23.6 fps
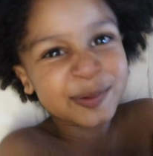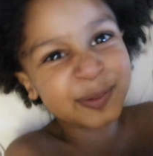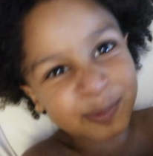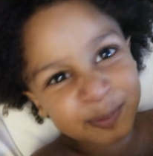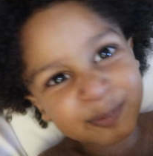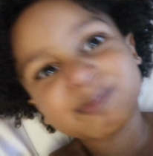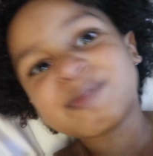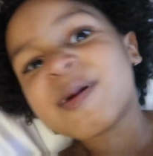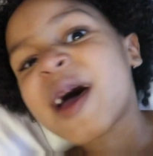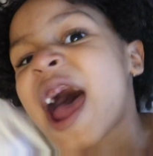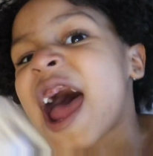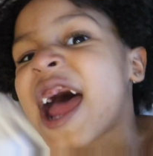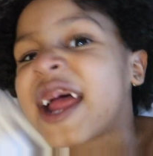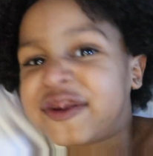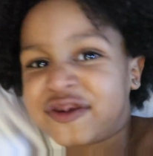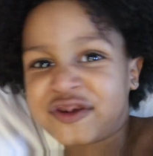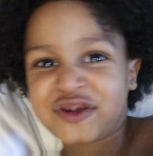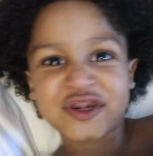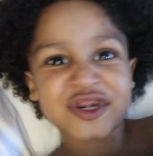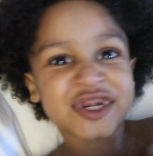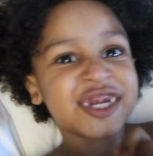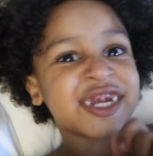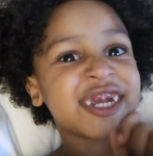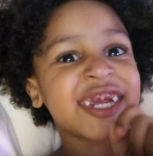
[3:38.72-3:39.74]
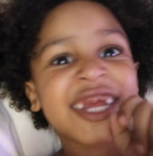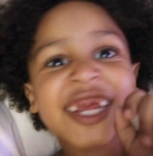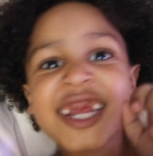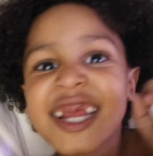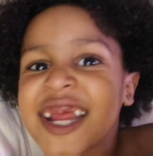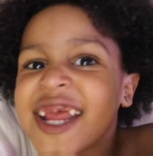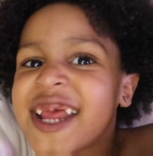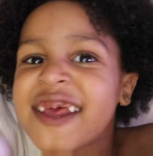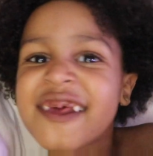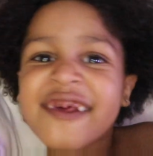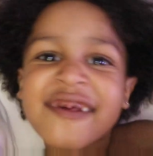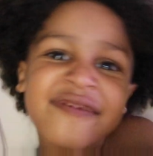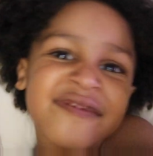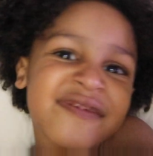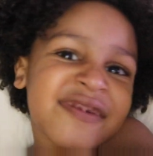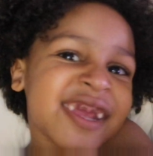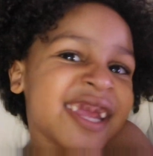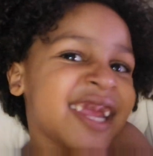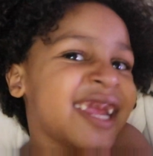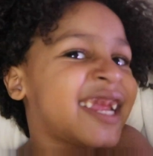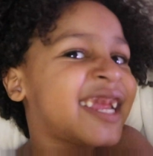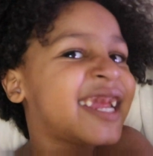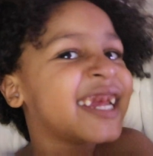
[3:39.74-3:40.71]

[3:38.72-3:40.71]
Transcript: scratch it, and we